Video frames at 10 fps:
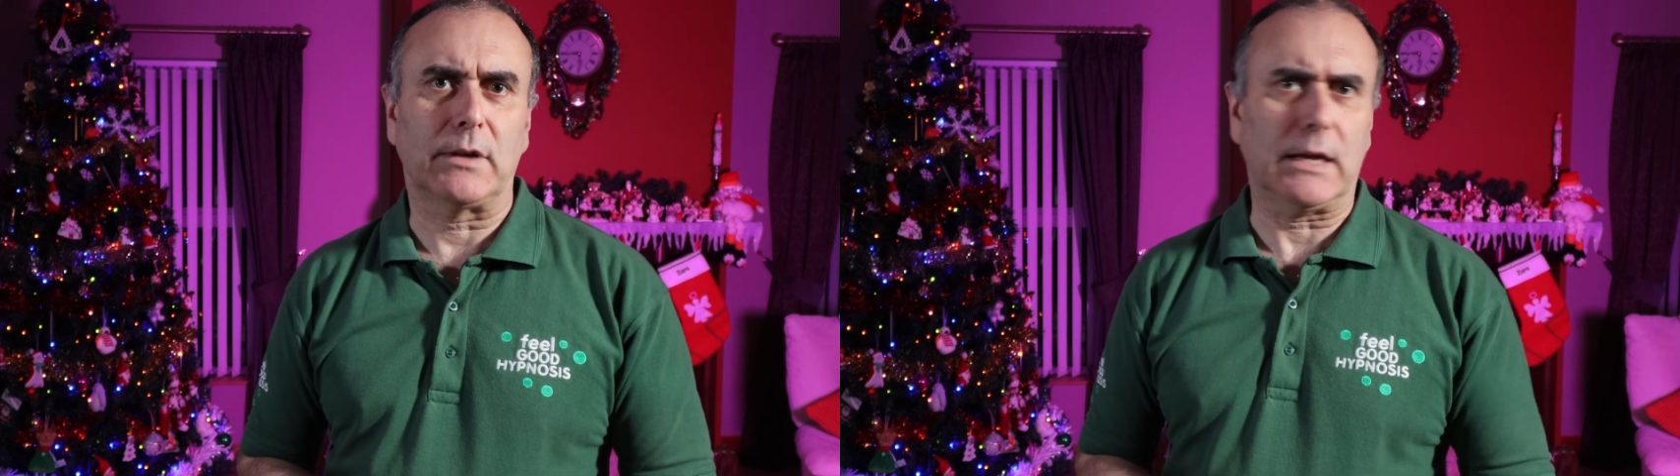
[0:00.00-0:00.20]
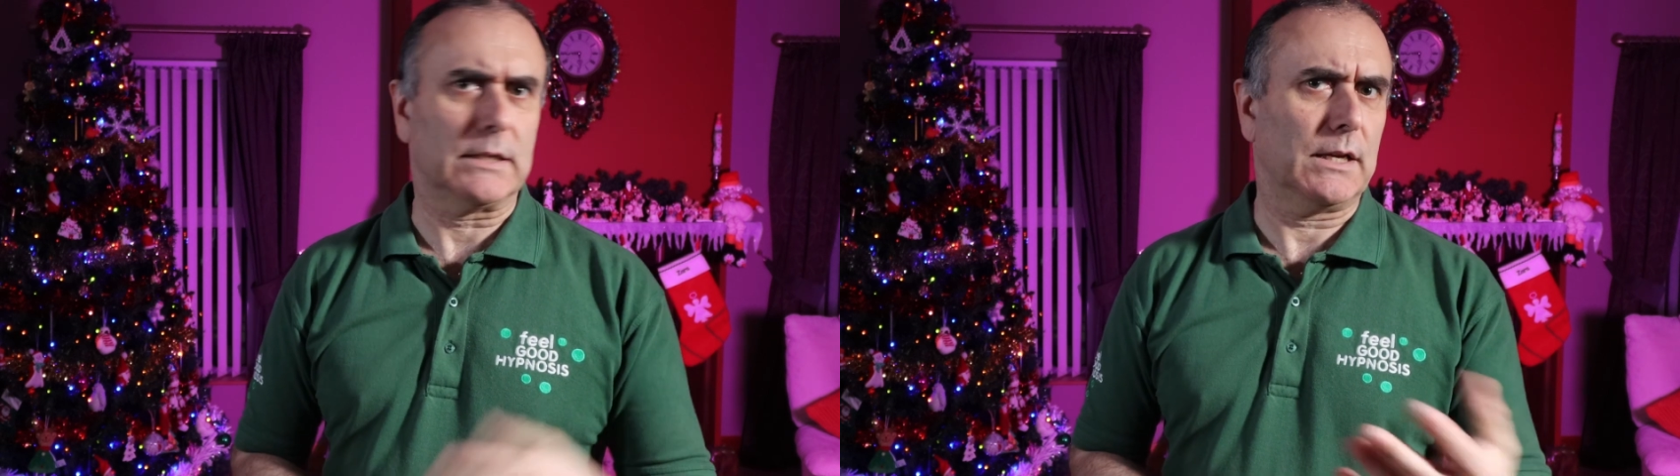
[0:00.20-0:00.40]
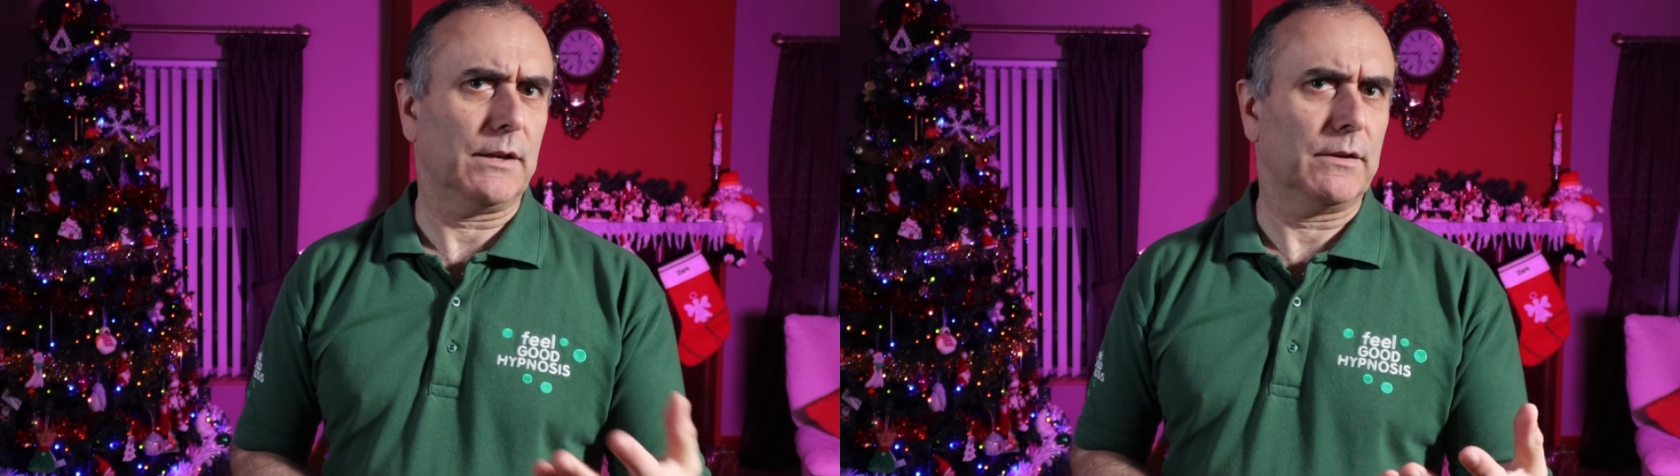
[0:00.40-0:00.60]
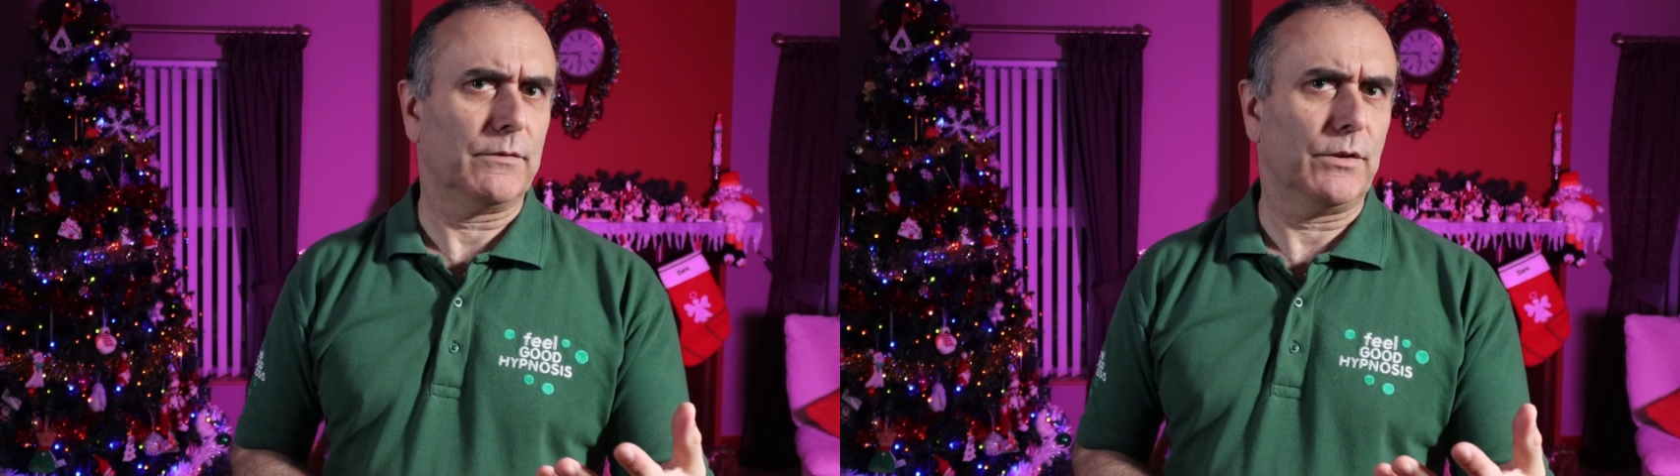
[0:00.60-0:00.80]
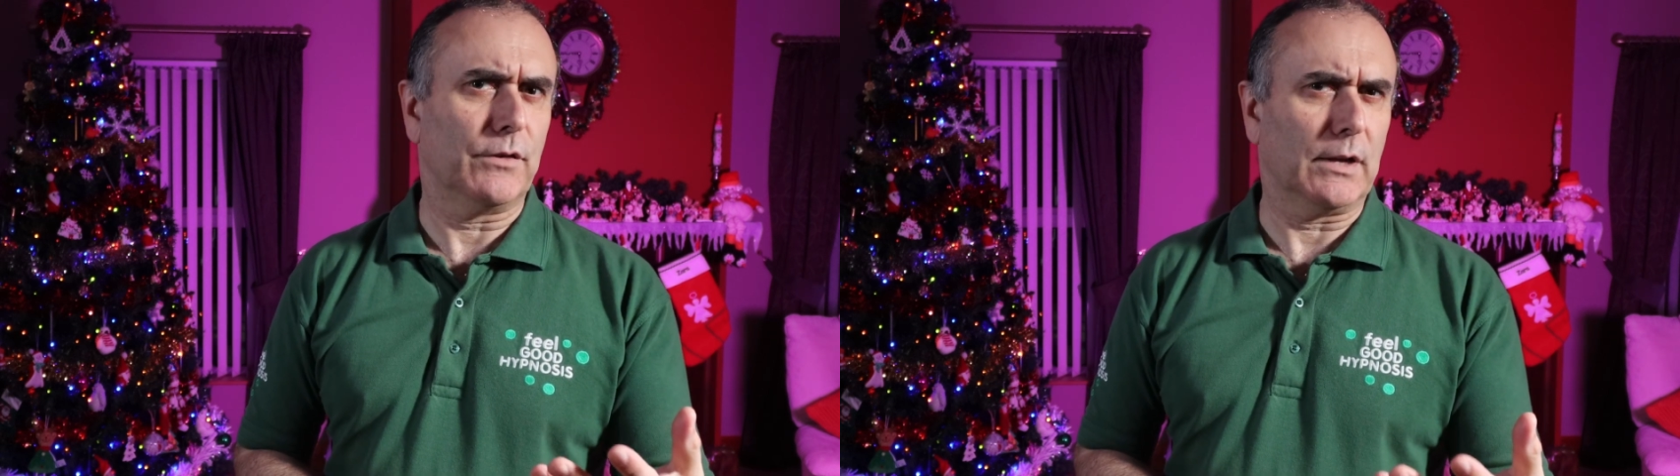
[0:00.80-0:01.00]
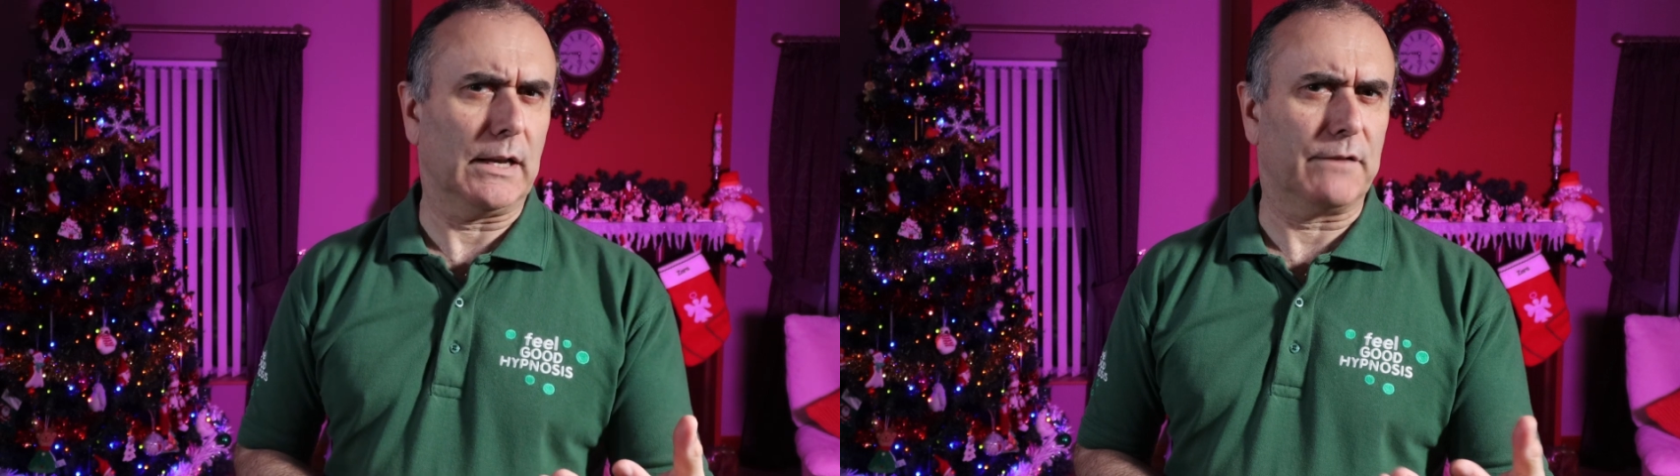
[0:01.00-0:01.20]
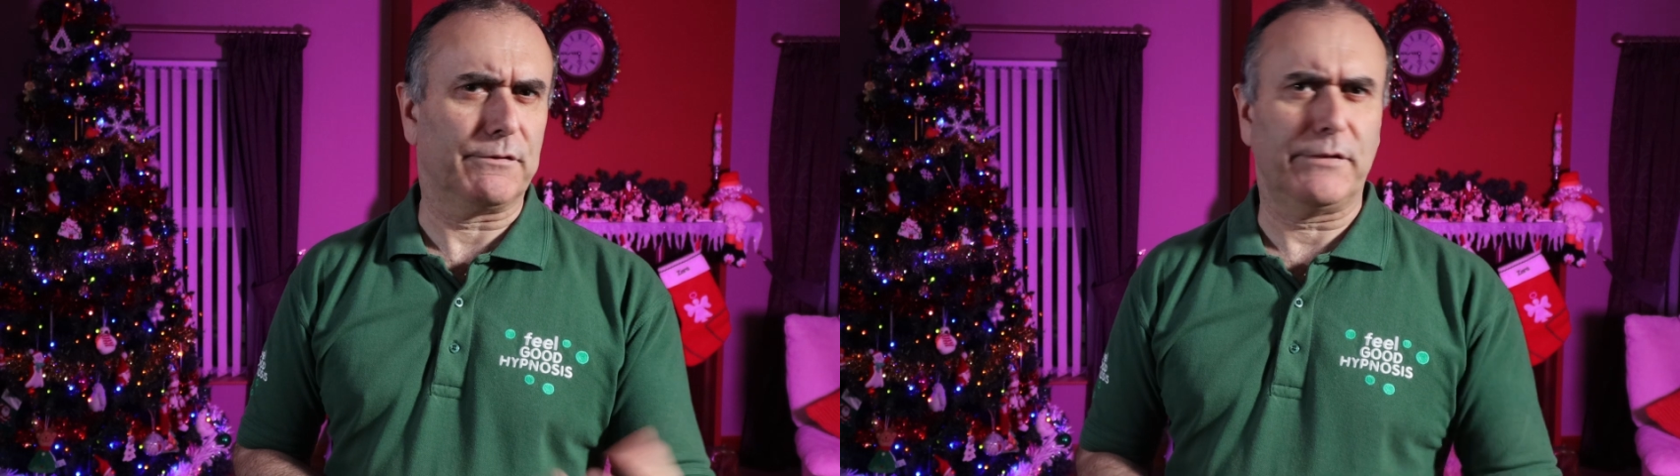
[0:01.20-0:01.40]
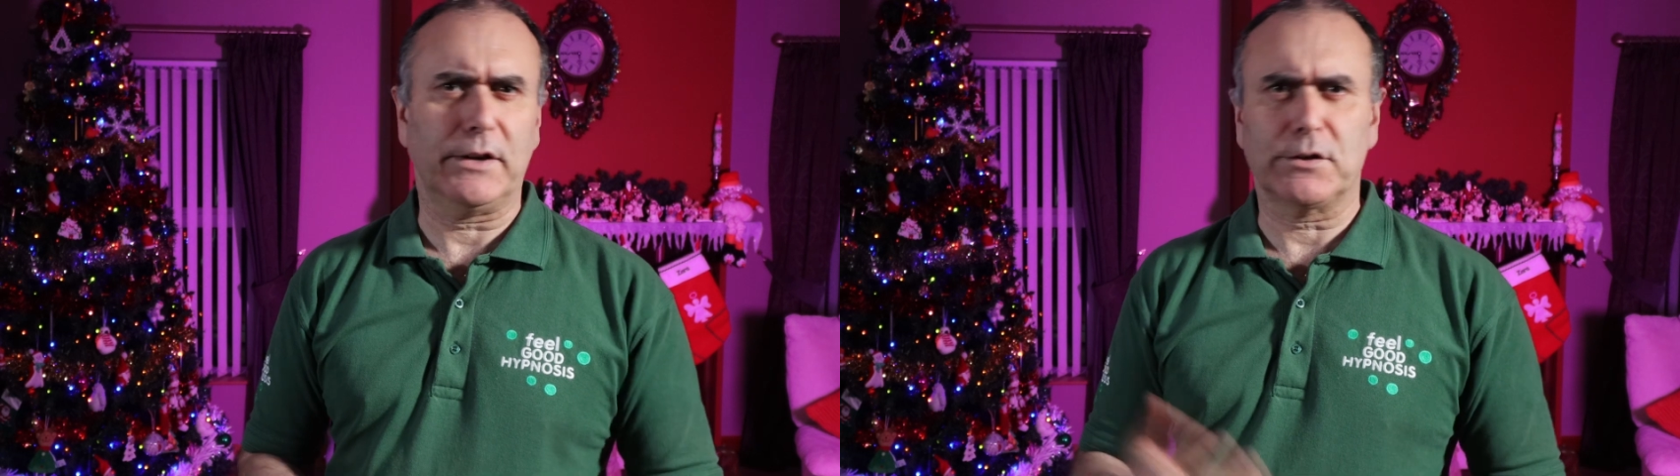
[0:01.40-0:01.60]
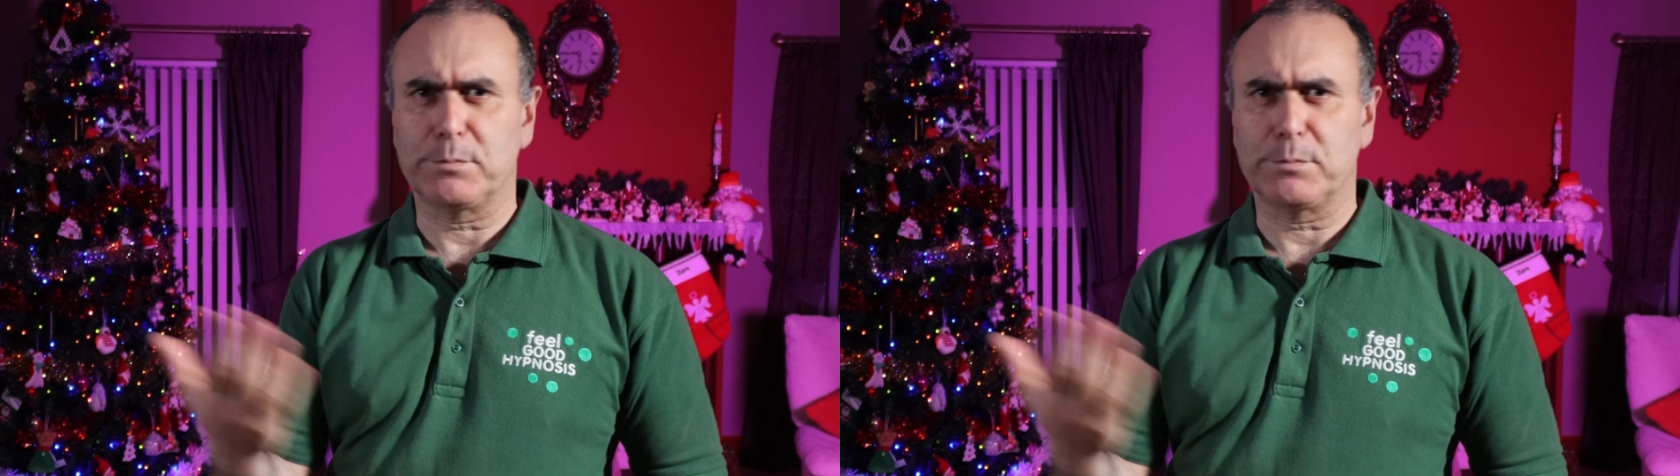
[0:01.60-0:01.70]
I say, you've got 11 fingers,